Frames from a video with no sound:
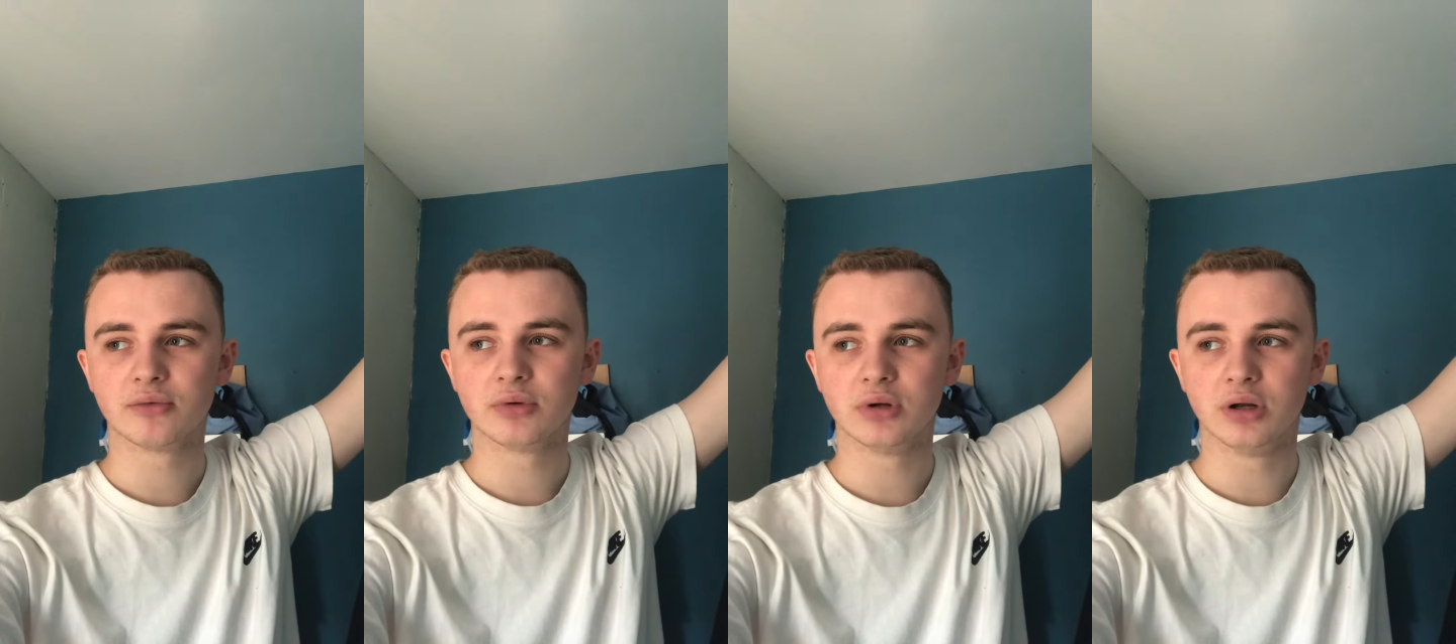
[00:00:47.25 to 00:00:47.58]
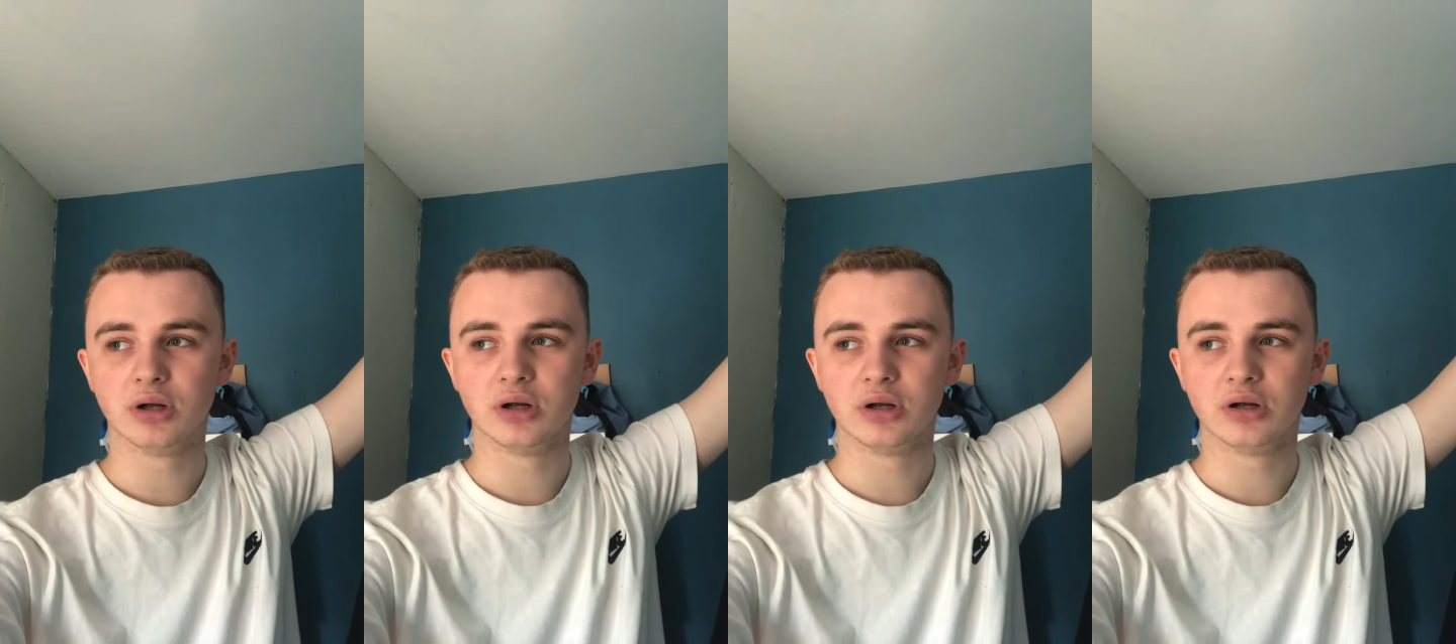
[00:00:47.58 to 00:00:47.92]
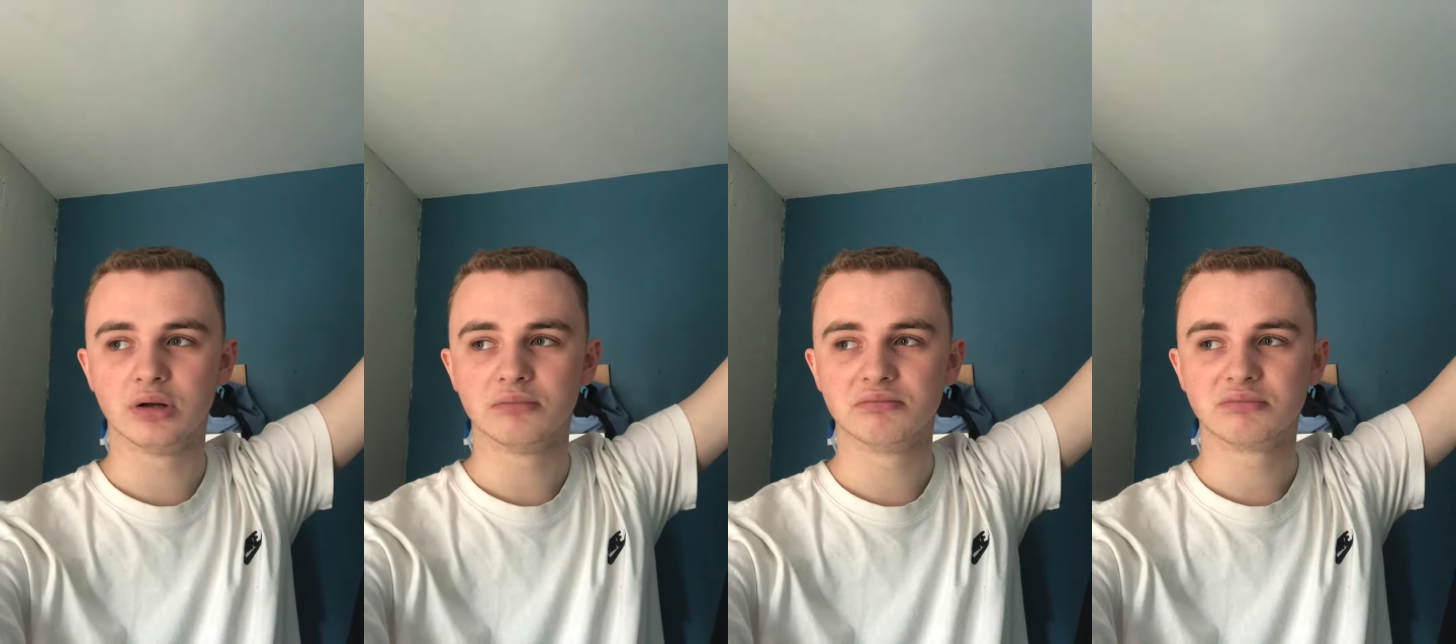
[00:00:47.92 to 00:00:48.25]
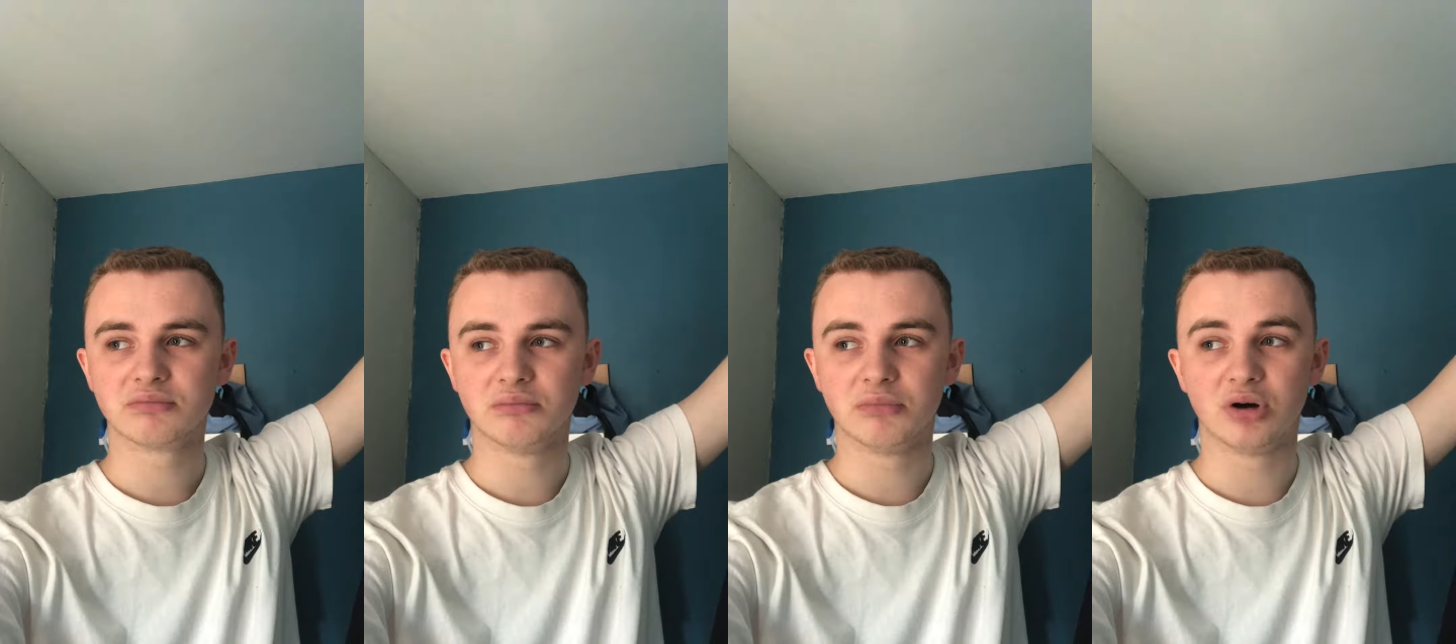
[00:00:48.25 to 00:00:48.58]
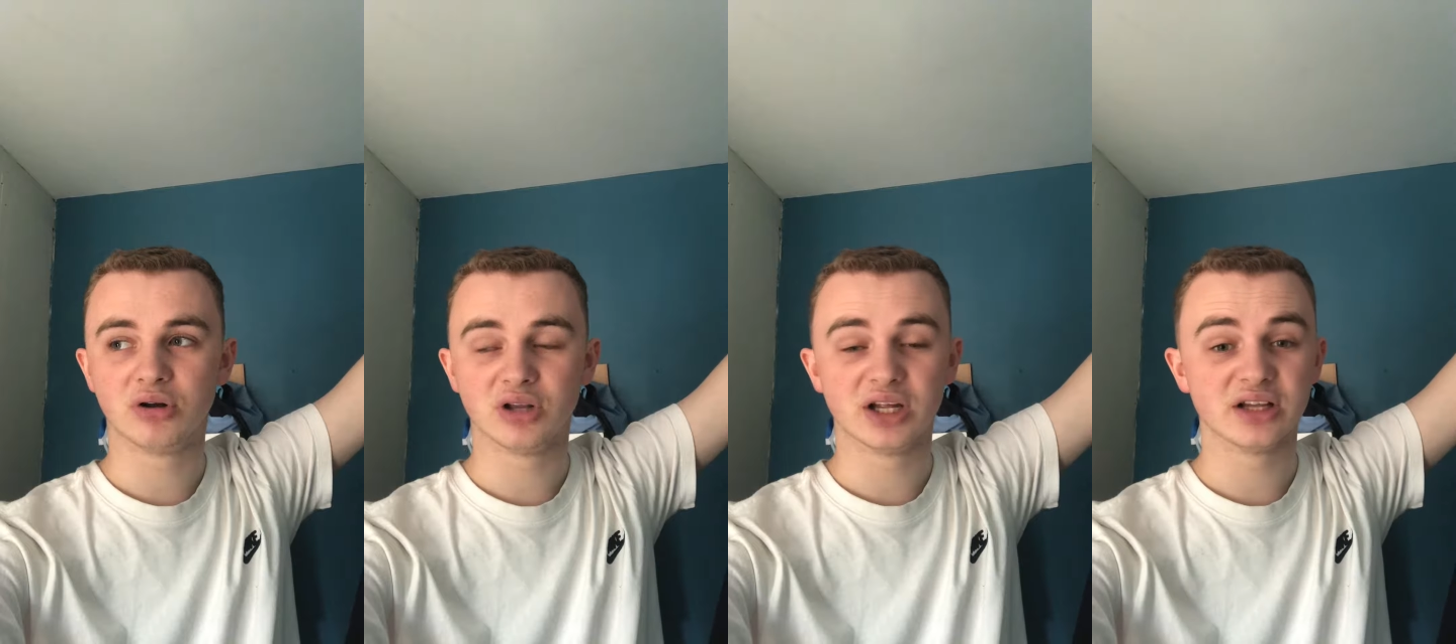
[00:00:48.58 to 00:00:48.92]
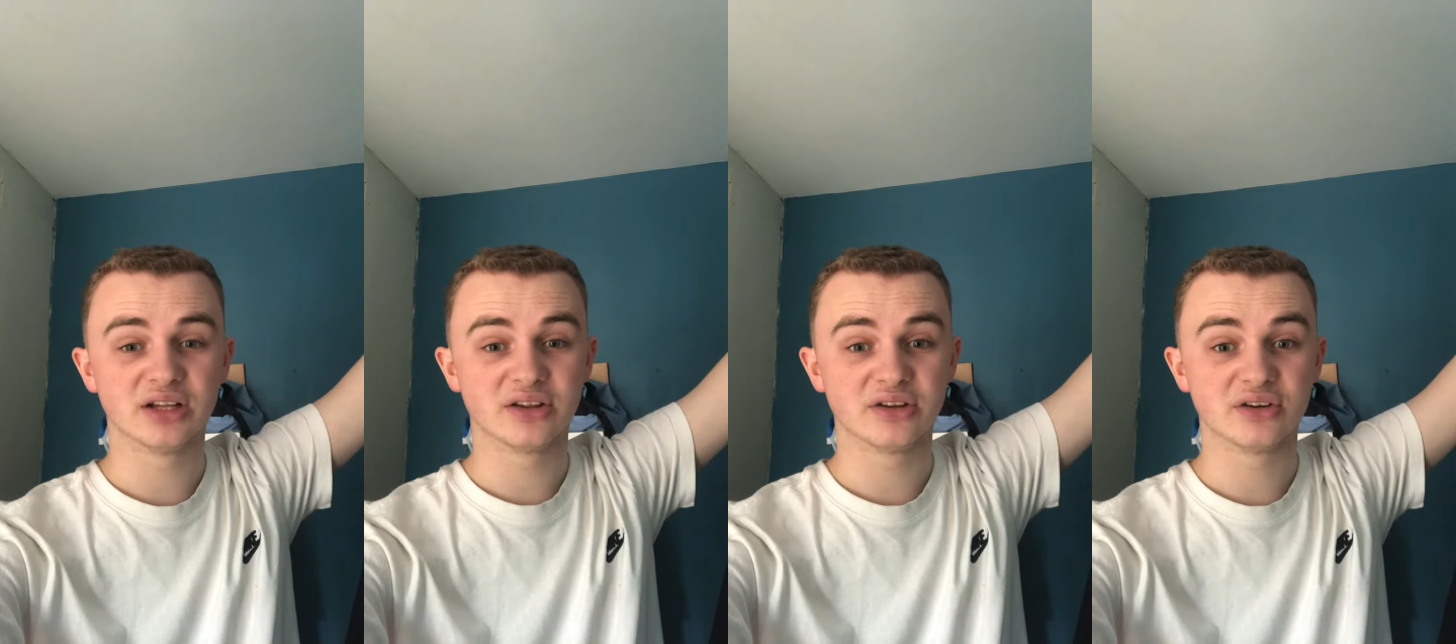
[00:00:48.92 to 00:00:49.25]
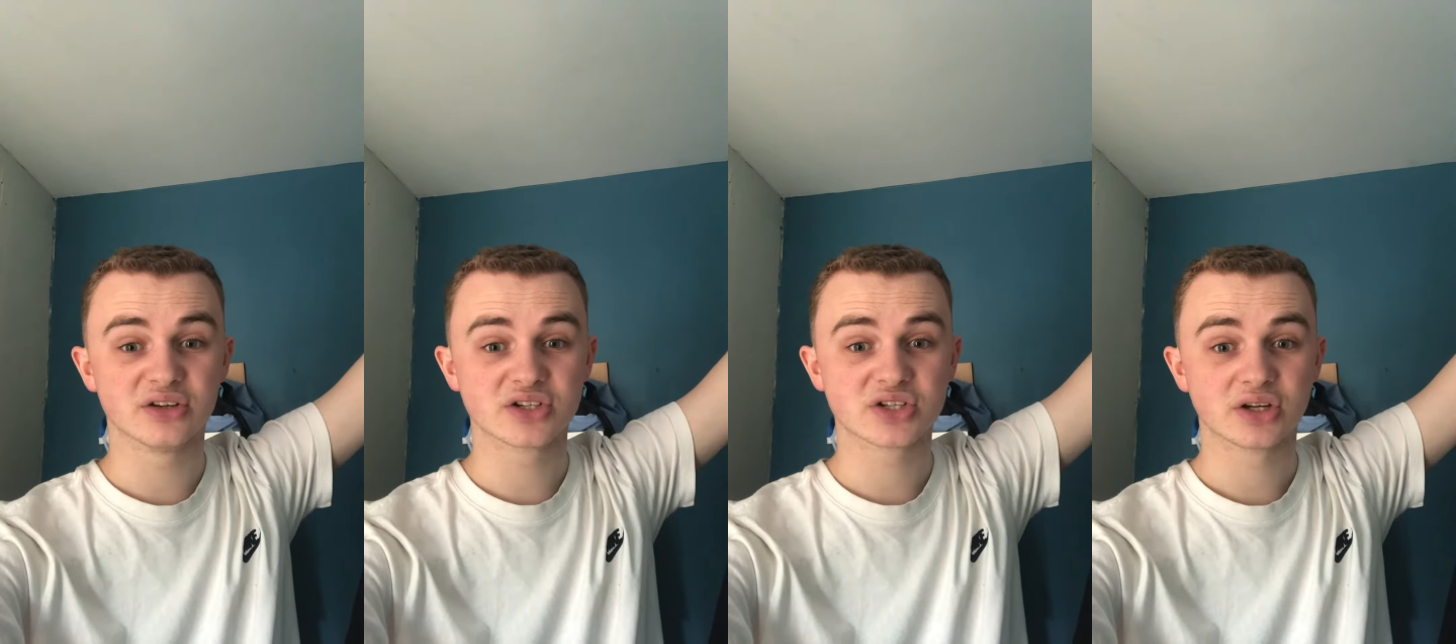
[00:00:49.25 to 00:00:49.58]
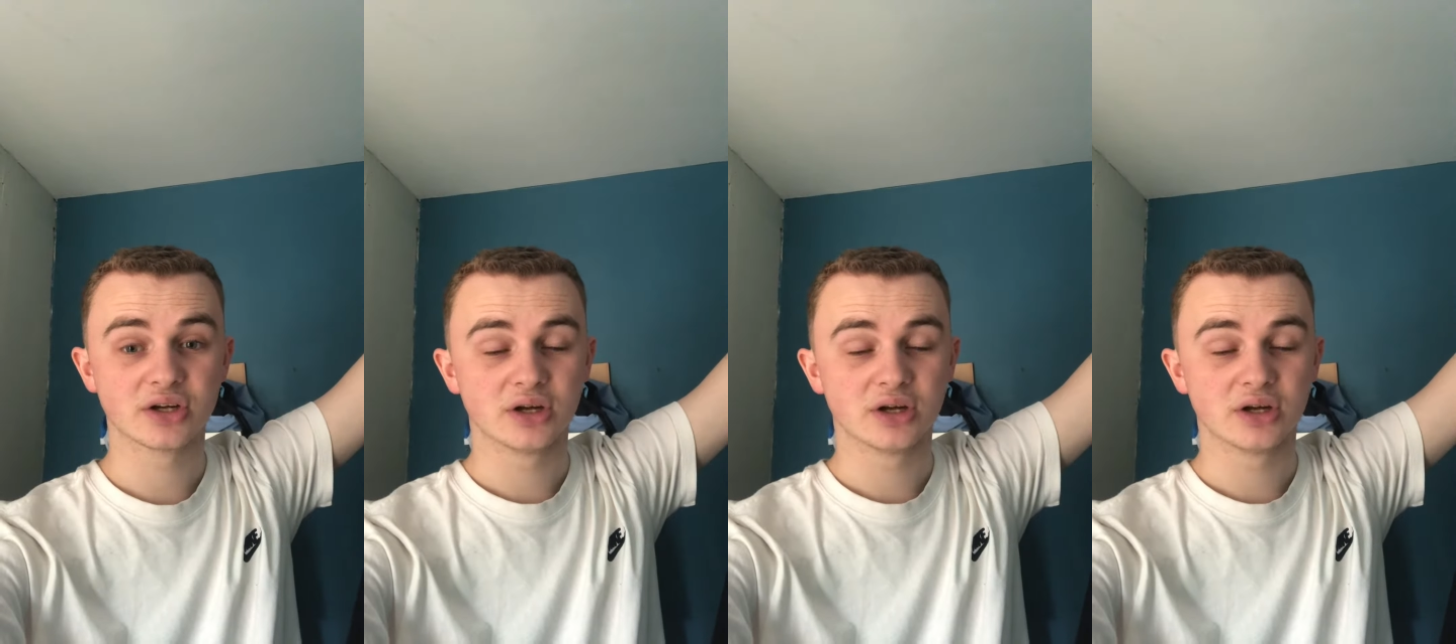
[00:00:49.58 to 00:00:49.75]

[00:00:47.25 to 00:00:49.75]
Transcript: uh, more lately than us.